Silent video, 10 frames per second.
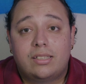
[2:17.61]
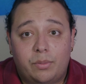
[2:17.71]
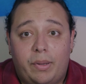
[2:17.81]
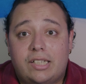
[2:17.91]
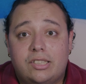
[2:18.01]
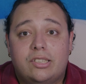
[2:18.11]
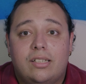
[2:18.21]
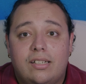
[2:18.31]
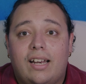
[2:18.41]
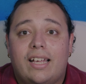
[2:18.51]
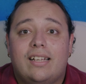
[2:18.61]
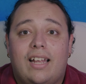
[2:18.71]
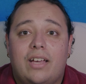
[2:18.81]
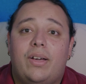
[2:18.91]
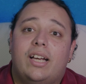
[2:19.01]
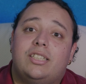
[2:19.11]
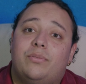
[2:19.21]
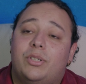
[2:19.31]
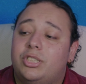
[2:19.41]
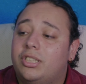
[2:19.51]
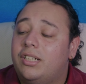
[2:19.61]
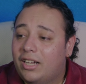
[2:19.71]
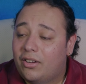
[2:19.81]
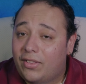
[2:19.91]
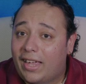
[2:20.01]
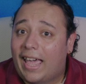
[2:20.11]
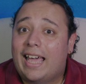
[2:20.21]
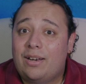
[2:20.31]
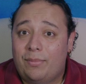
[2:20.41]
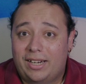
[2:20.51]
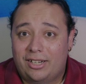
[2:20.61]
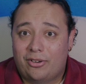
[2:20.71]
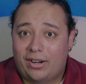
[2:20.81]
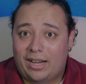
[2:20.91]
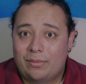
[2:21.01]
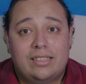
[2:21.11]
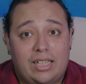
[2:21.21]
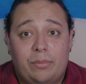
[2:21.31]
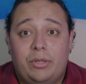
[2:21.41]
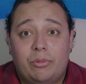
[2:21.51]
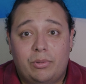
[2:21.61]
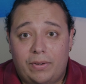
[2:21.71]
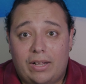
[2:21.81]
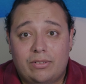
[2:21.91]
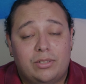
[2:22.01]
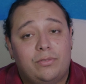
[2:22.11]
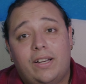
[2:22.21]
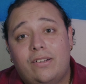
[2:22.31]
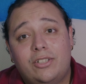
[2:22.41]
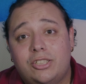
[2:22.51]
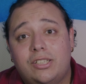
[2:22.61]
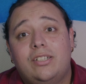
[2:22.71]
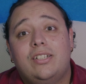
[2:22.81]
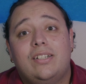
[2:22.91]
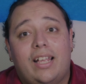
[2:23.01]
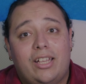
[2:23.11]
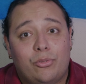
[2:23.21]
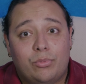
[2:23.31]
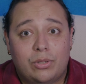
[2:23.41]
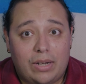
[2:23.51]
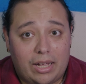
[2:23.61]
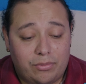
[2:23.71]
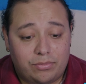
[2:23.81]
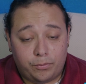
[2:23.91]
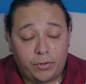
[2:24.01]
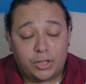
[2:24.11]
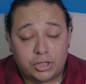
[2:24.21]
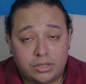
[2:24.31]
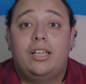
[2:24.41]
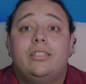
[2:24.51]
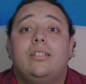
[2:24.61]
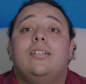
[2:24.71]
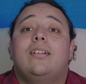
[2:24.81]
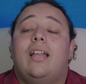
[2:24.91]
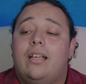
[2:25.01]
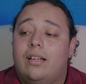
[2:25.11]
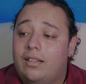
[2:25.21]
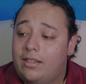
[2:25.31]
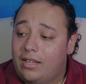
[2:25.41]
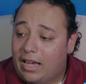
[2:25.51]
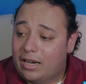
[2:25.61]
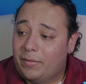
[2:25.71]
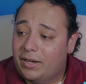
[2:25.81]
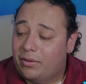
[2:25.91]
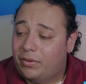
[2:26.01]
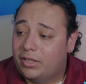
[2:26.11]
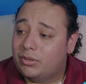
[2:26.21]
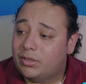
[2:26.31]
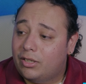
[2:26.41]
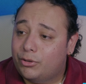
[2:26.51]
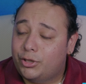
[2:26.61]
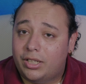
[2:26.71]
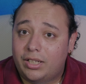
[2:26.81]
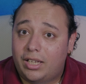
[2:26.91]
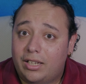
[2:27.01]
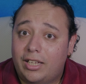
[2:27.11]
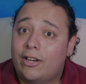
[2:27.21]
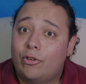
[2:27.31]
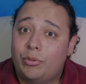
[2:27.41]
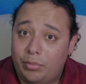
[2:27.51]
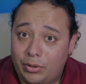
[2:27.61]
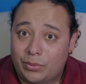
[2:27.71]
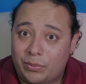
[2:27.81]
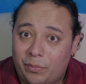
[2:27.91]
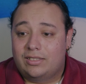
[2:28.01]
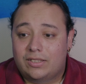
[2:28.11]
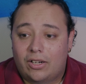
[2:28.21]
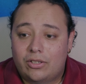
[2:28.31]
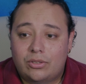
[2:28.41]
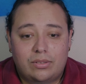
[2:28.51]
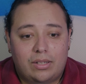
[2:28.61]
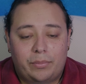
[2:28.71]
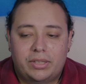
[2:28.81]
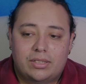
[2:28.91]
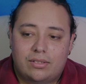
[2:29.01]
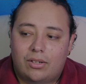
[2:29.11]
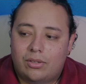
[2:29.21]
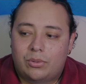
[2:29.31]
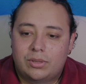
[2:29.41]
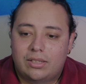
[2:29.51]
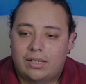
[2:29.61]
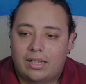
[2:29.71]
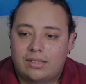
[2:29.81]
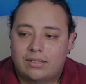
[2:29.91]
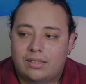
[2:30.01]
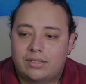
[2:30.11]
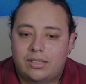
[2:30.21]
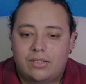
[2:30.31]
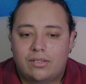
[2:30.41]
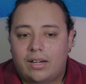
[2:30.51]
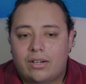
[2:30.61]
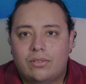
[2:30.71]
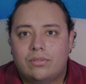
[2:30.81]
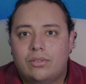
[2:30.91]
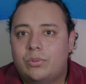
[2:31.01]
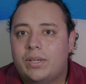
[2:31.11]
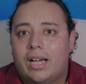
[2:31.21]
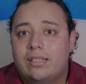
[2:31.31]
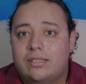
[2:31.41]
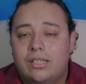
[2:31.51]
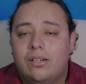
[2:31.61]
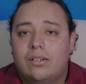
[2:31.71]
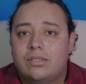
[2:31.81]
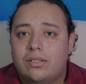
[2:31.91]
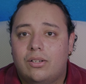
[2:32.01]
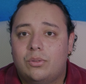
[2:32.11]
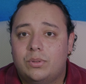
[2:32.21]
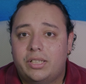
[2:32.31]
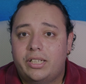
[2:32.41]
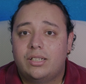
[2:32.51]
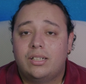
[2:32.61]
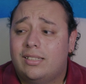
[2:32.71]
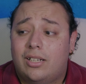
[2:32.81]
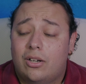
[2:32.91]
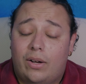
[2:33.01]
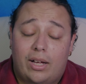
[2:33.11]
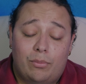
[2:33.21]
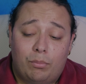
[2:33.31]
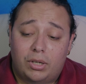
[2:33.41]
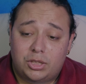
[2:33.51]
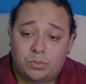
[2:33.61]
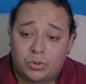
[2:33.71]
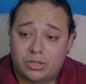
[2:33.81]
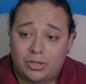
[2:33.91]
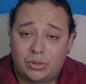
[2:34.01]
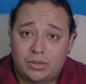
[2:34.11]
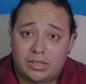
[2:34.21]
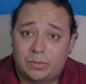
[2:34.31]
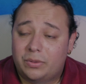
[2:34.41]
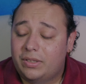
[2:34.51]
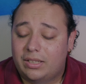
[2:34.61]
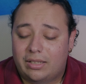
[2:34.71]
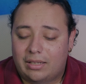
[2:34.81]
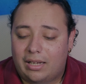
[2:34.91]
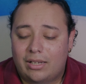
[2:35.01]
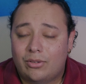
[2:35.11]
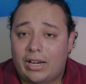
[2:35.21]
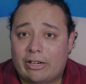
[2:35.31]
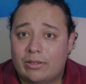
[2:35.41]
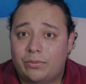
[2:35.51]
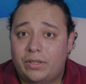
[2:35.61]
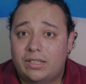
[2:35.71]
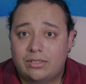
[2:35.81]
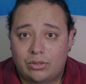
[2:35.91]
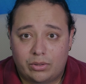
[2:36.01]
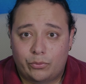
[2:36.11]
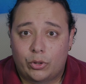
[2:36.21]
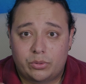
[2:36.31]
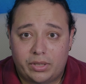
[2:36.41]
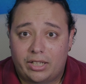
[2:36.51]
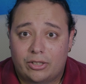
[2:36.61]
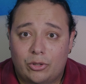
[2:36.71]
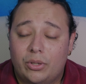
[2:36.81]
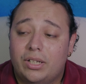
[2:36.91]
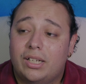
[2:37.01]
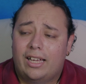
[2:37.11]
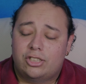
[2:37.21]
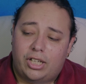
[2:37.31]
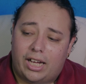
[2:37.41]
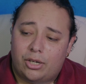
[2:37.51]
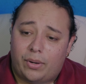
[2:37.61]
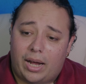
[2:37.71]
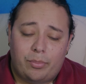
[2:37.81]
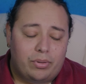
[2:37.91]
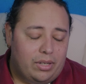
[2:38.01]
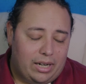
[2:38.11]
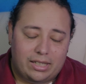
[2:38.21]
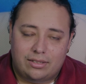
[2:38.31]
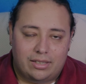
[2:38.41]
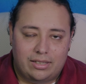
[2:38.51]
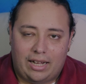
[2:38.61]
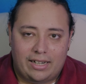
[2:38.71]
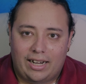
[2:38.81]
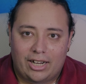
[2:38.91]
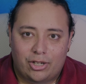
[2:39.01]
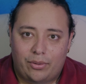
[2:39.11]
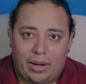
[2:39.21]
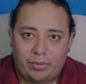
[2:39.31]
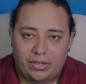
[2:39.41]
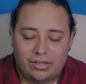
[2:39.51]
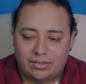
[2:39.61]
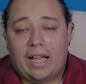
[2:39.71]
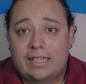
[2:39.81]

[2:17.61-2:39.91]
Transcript: Sebastian should look like a live-action version of the animated crab. Same thing with Flounder. Flounder shouldn't look like a real-life fish. He should look like the animated fish, who's a little chunky and yellow and blue. Scuttle, I mean, Scuttle always looked like a seagull. I don't know what kind of seagull Scuttle was here. Scuttle had much more to do in this movie, and I don't like Awkwafina, so her voice was getting annoying. And she had a rap, and I didn't like her rap either.